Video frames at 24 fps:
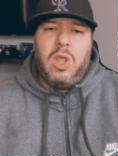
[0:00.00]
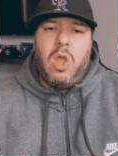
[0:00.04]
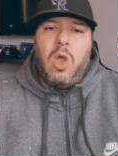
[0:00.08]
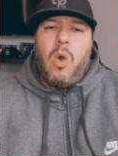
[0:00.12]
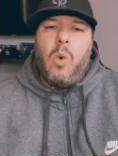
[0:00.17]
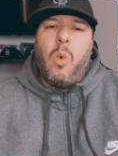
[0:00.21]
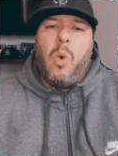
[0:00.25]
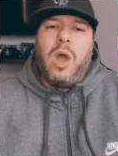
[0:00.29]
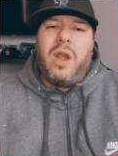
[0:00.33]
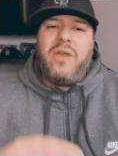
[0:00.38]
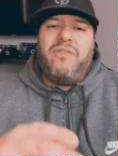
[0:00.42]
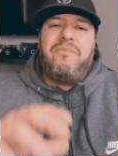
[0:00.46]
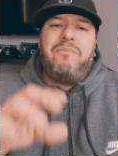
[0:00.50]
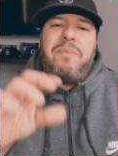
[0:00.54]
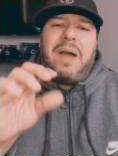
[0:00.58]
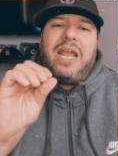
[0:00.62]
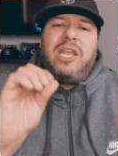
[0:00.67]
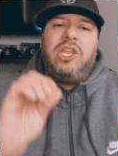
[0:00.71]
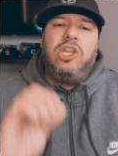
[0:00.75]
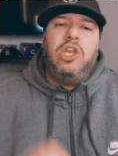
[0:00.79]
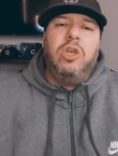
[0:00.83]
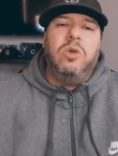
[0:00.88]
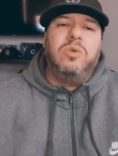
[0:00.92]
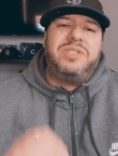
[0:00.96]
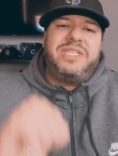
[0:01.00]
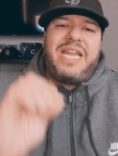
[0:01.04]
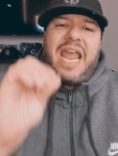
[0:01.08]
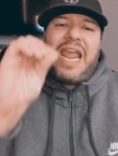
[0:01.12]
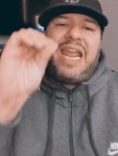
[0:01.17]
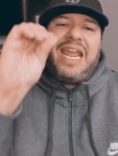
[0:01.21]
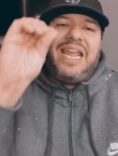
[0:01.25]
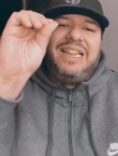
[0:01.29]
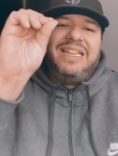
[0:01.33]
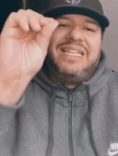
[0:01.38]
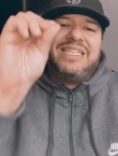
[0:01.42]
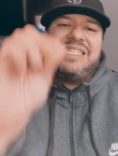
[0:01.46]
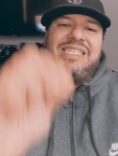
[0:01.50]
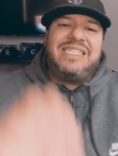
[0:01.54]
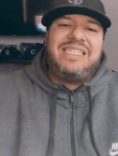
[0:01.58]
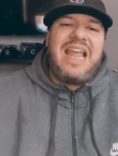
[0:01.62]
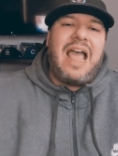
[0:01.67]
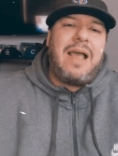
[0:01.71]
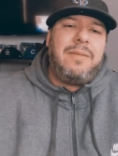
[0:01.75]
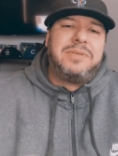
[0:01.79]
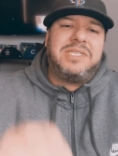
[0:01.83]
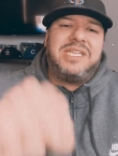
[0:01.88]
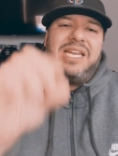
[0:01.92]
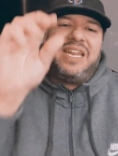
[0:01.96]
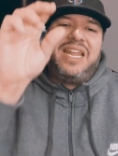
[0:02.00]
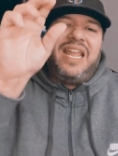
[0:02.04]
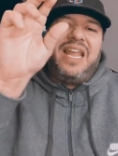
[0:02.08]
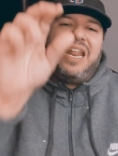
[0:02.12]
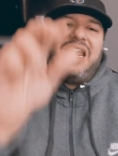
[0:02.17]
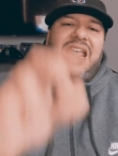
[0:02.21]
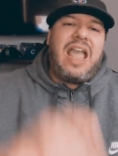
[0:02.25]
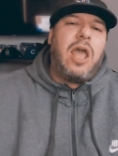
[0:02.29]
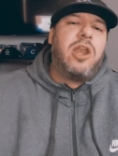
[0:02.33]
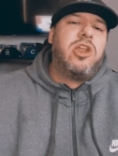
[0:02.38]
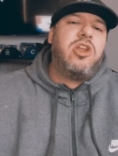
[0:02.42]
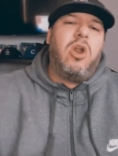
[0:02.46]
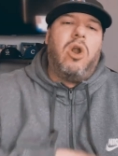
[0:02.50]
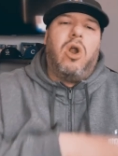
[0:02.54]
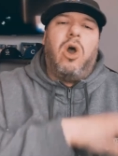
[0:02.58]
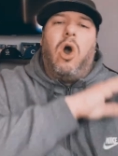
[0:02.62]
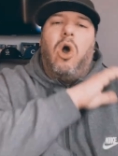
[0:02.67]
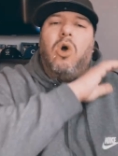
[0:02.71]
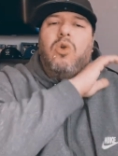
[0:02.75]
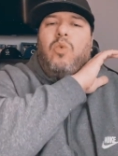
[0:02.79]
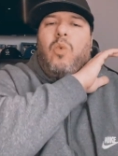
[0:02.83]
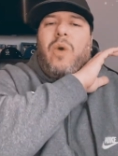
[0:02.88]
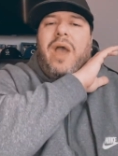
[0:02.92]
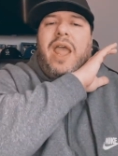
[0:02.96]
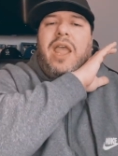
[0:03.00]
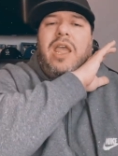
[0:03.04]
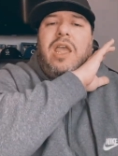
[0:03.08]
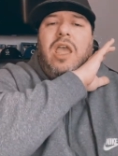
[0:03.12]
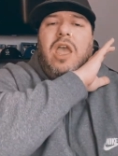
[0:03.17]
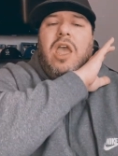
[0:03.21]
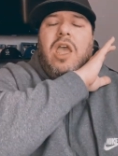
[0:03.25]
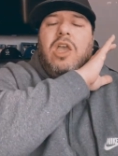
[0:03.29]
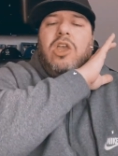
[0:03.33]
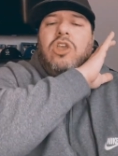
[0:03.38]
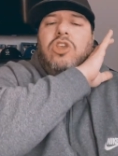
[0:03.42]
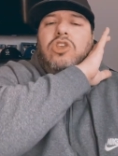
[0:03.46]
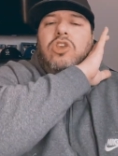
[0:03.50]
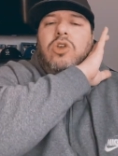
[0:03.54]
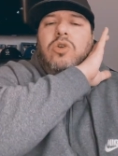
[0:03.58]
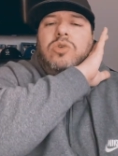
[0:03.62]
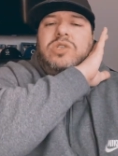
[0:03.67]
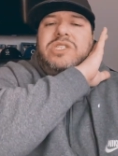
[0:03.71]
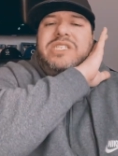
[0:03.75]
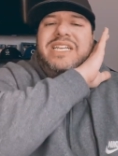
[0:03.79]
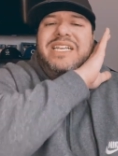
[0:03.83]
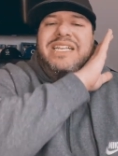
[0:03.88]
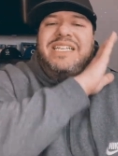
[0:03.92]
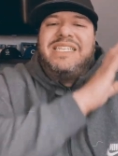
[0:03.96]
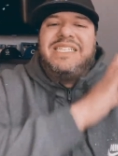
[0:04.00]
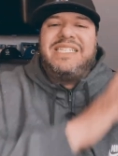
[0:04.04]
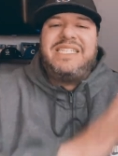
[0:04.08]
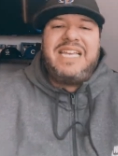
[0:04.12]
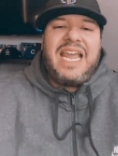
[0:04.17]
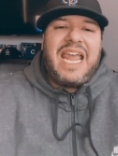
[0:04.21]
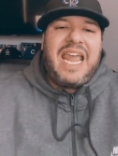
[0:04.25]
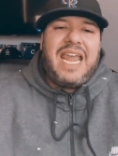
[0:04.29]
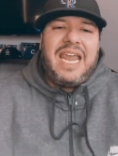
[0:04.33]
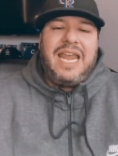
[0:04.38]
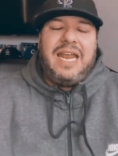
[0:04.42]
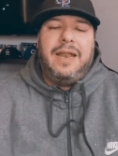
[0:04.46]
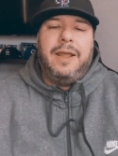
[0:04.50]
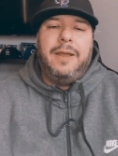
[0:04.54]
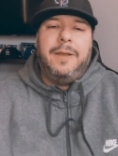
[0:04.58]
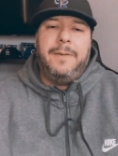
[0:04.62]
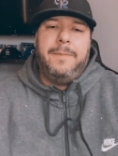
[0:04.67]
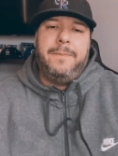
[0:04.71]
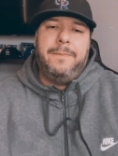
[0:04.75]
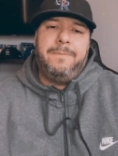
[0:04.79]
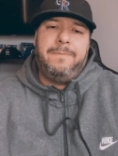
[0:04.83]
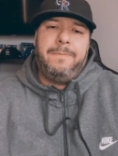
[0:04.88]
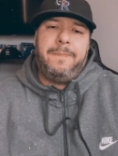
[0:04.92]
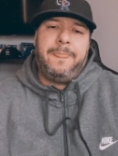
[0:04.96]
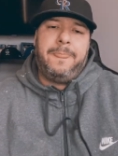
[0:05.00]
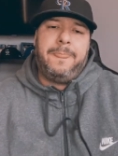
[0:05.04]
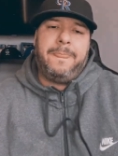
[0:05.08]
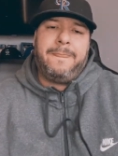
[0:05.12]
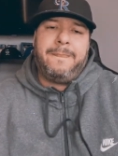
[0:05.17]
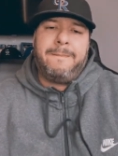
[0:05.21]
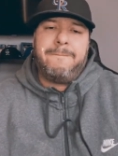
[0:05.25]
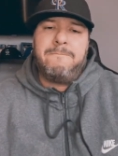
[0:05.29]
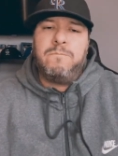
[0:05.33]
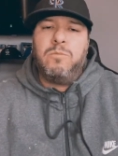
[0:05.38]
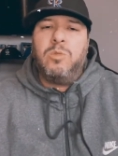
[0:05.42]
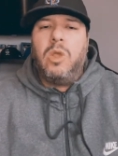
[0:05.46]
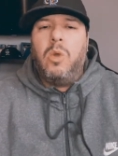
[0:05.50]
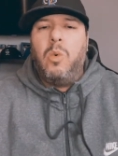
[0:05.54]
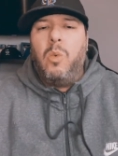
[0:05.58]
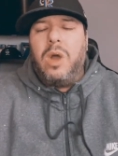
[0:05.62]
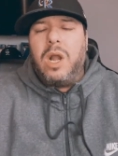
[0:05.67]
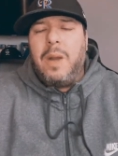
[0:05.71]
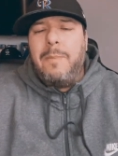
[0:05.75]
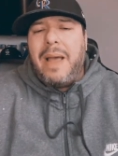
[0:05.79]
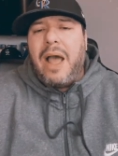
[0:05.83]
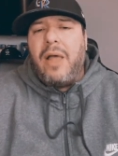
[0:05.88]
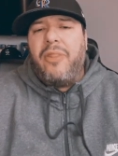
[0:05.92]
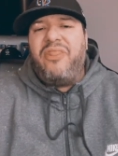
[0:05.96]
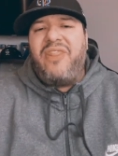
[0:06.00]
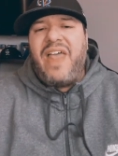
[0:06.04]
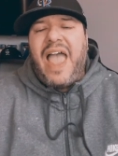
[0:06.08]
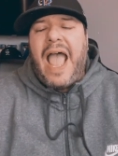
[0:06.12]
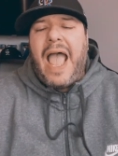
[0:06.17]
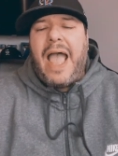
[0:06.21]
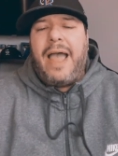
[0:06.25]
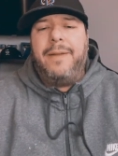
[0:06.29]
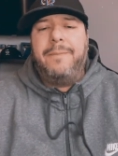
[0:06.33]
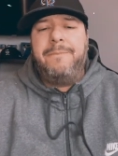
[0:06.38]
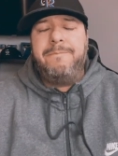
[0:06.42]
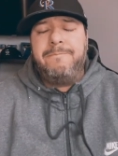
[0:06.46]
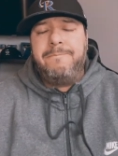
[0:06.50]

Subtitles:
What if by you taking the steps and getting out of your own way, you succeed? What about that?